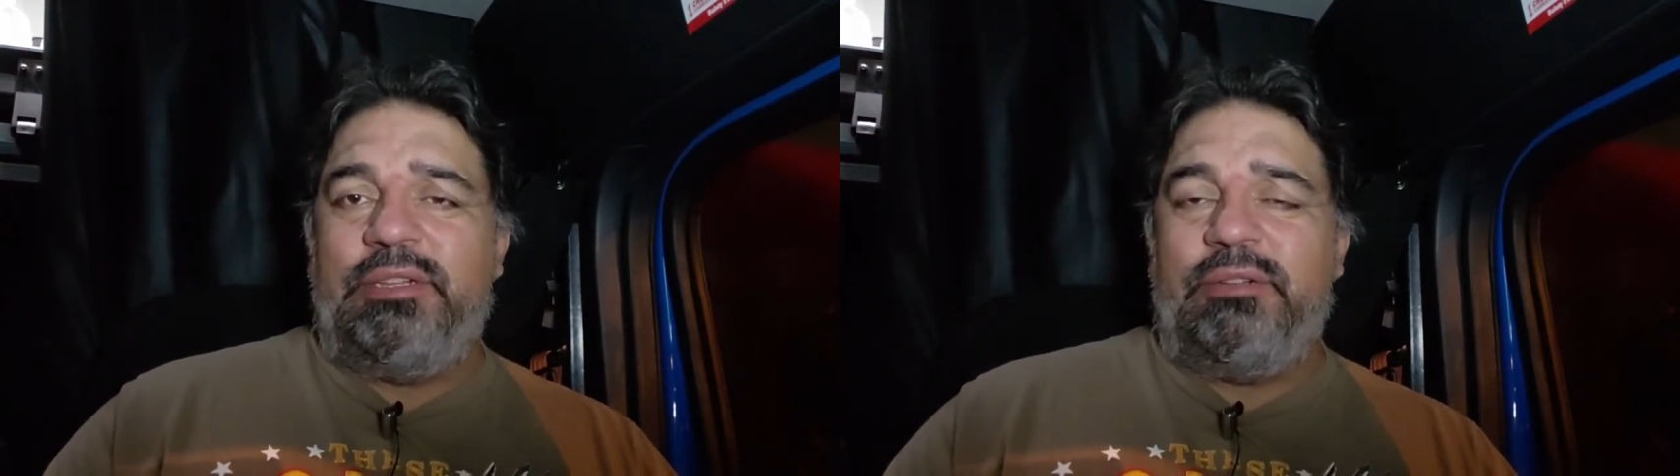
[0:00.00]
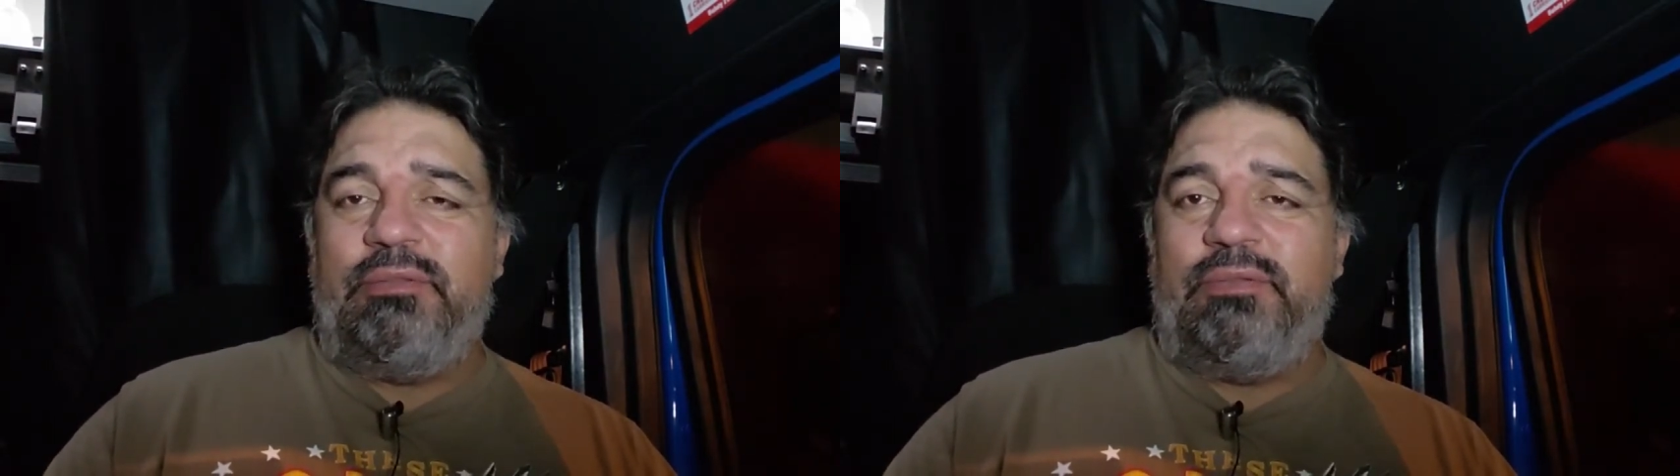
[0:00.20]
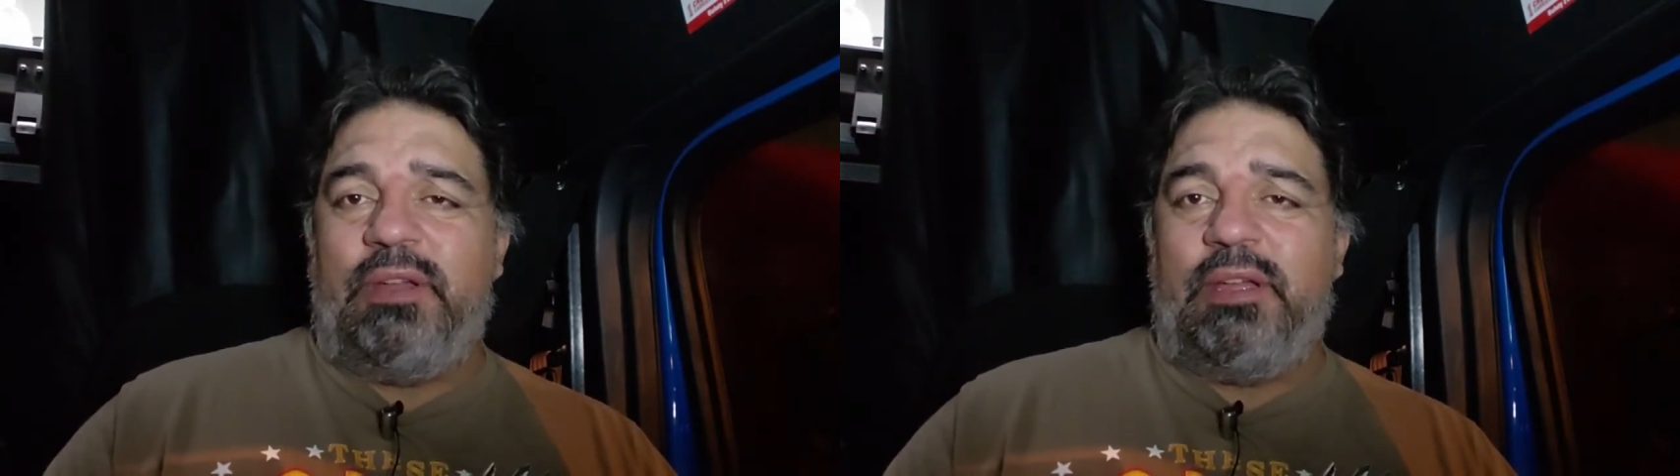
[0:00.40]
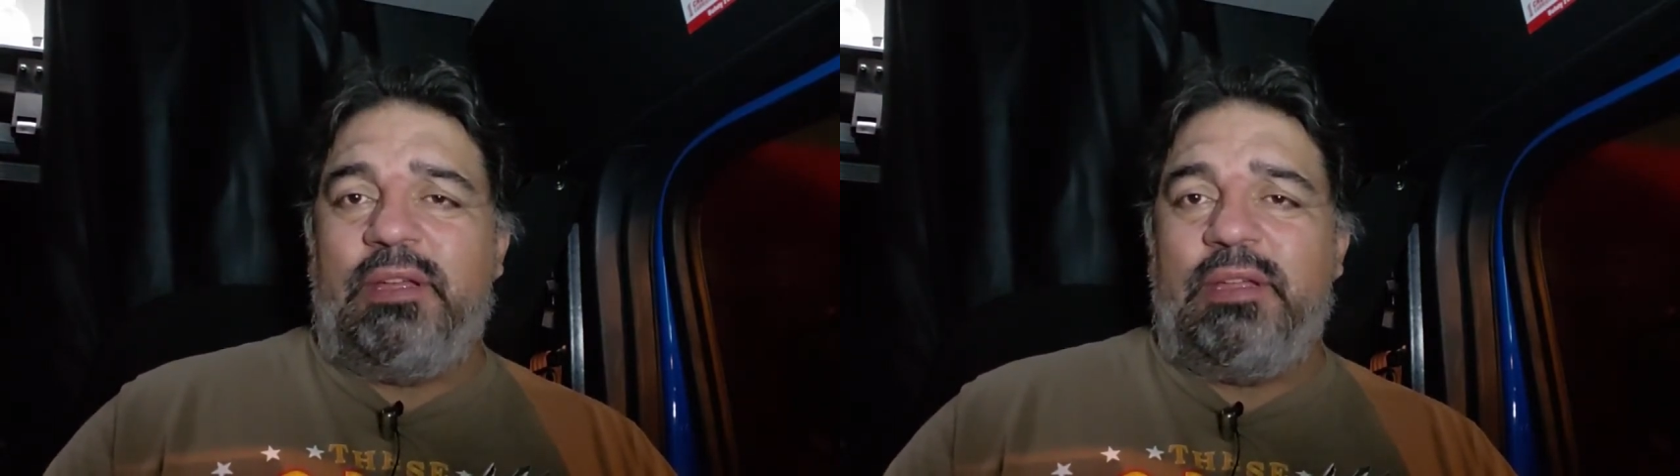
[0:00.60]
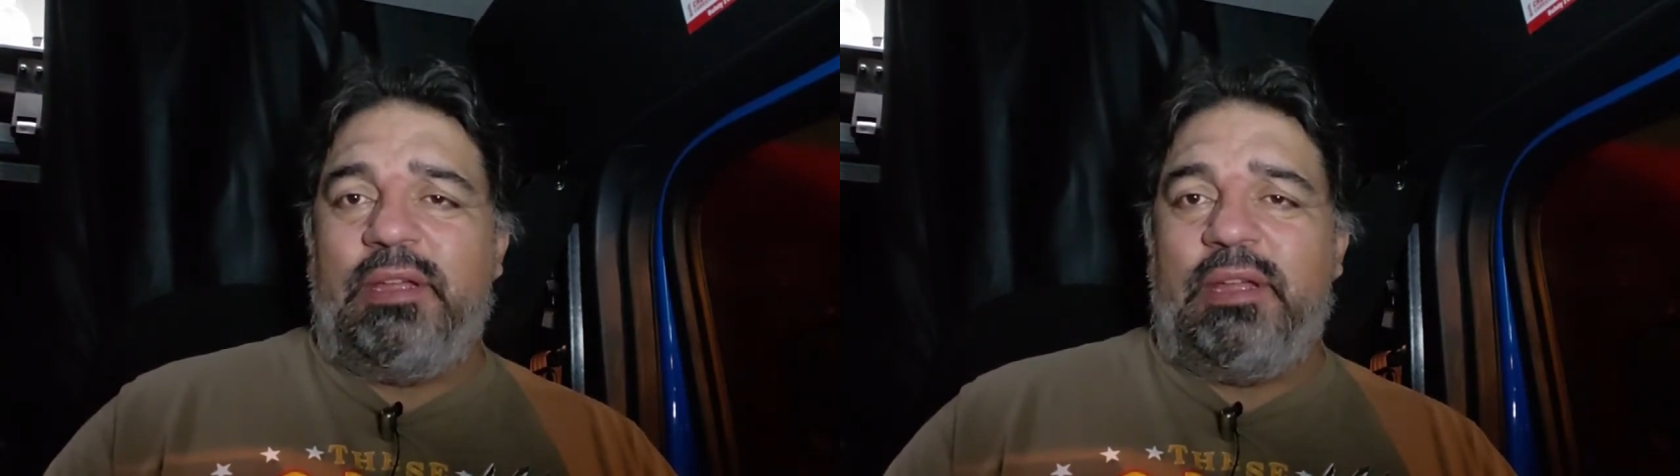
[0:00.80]

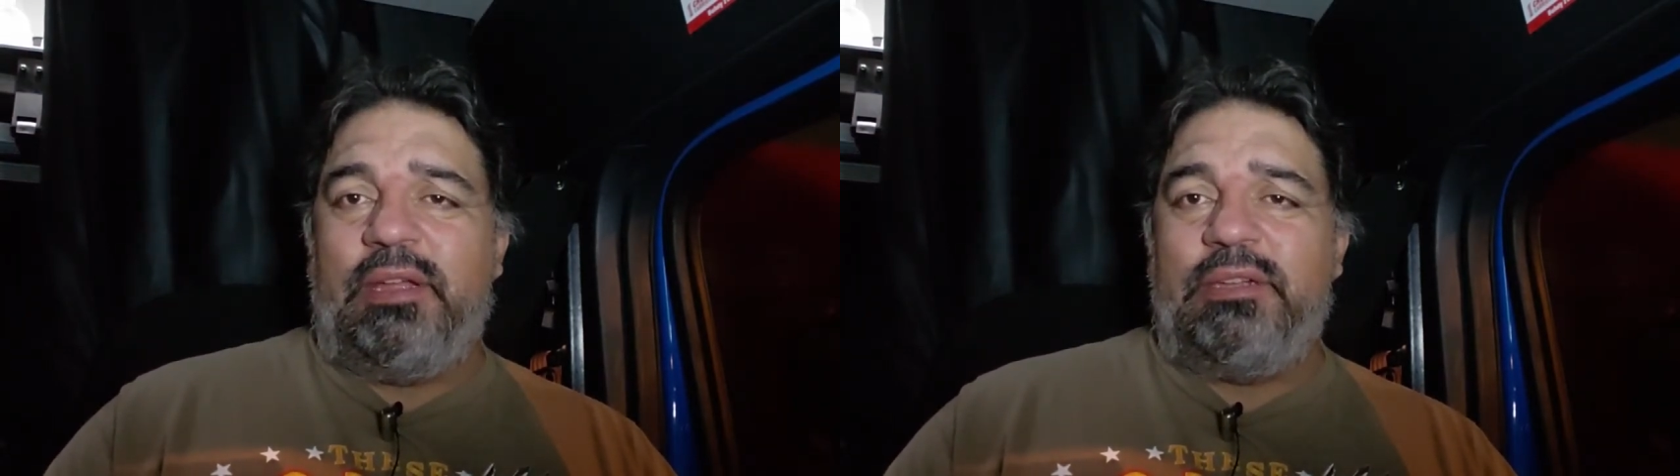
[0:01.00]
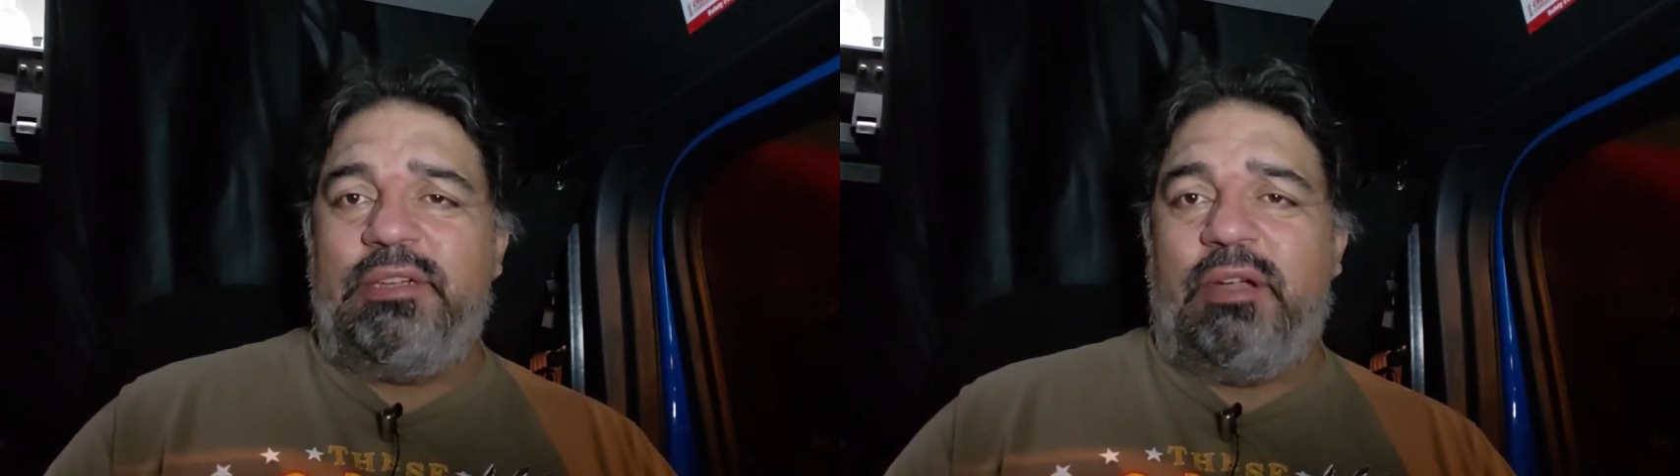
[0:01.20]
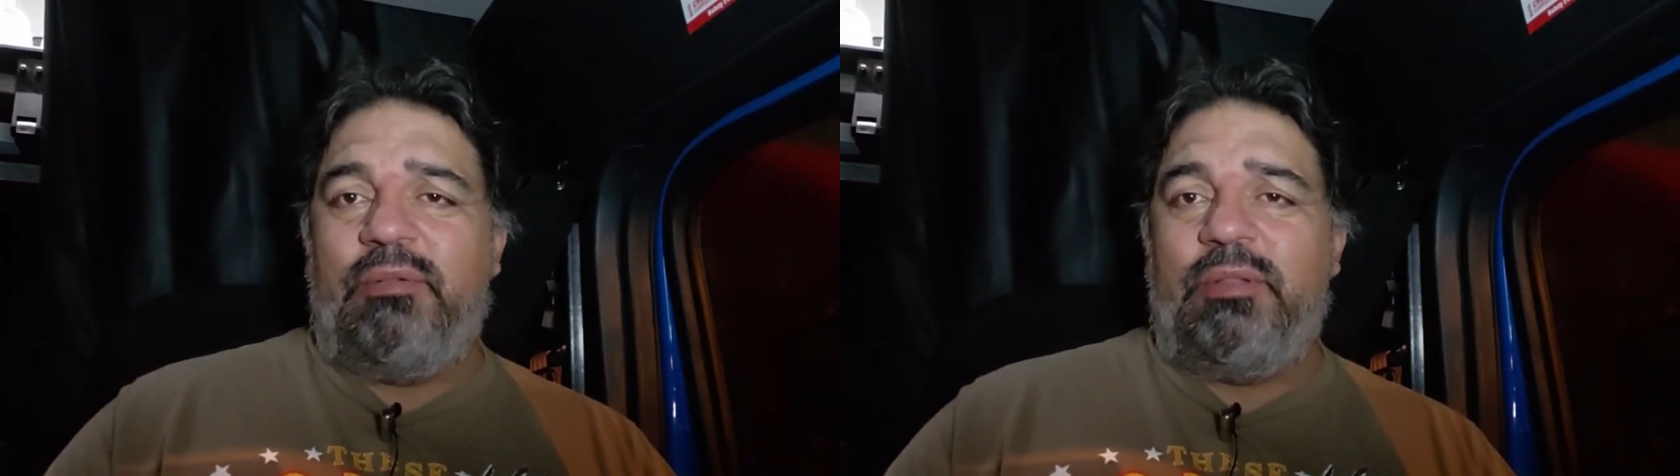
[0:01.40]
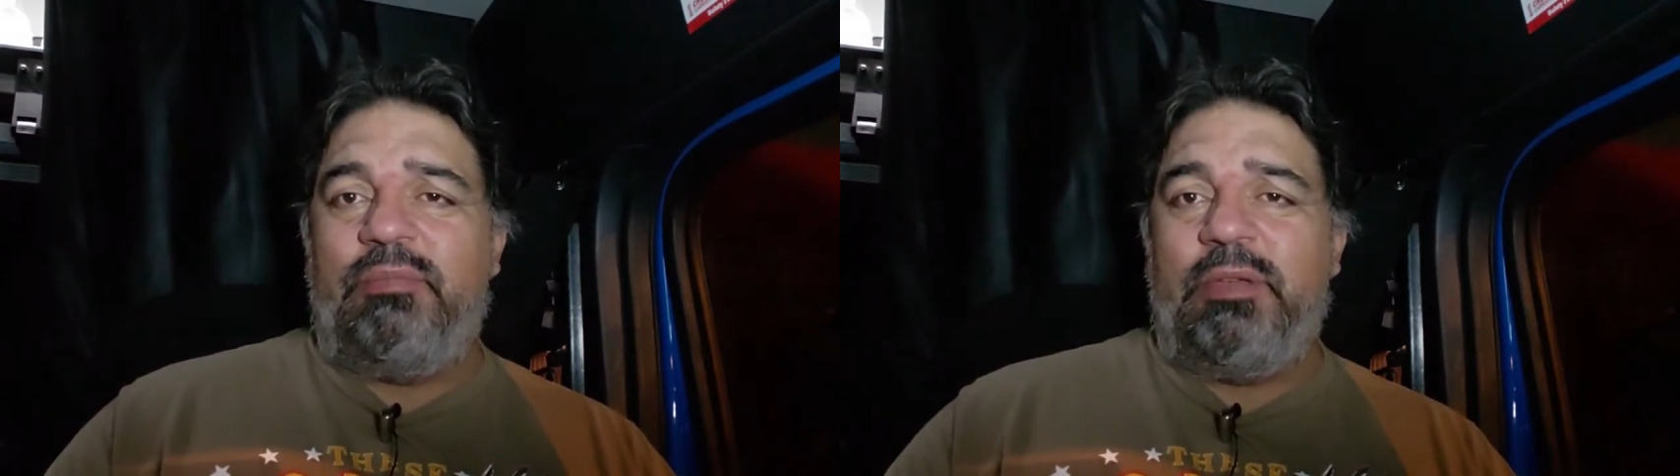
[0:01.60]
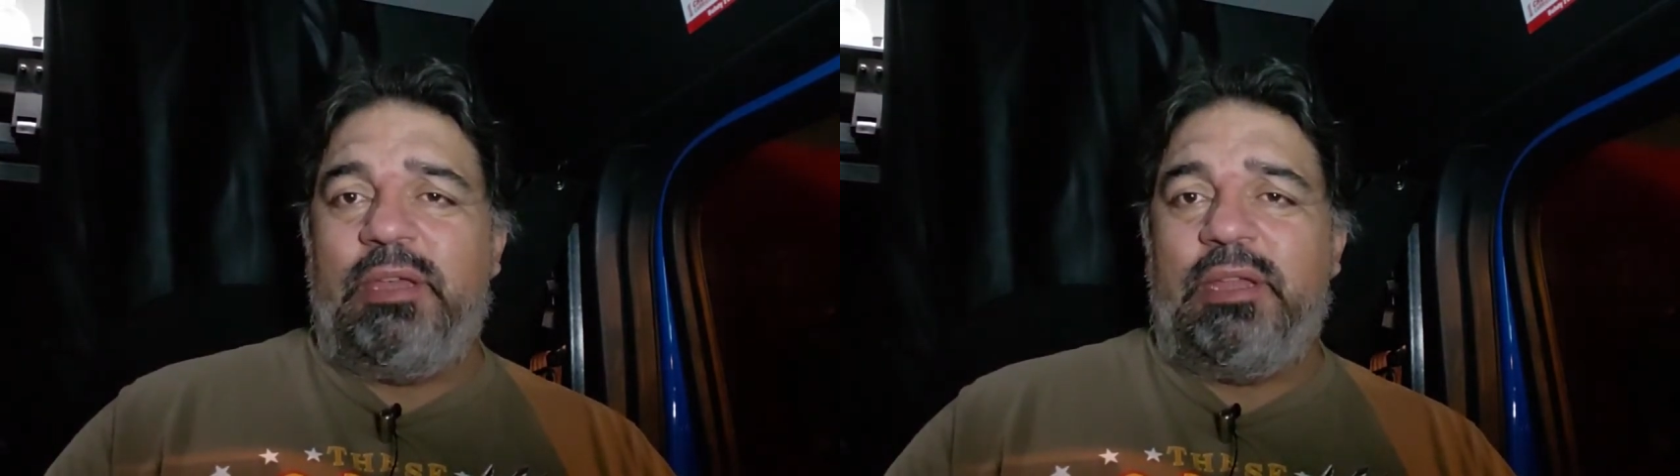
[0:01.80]
you've shared with
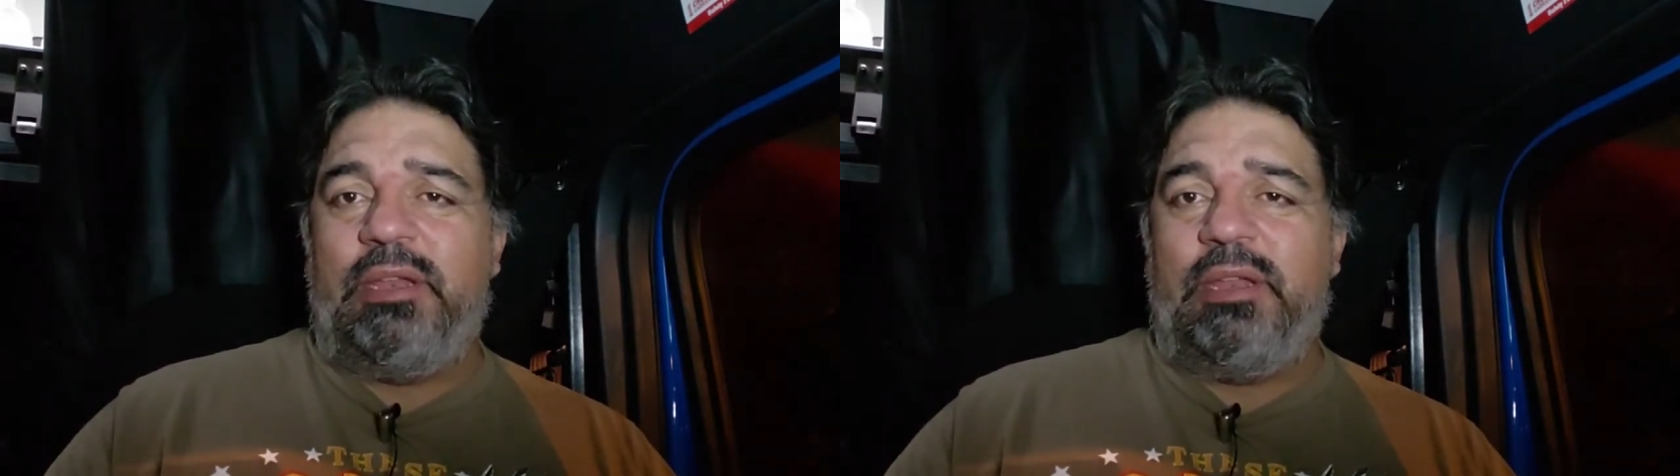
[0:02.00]
me,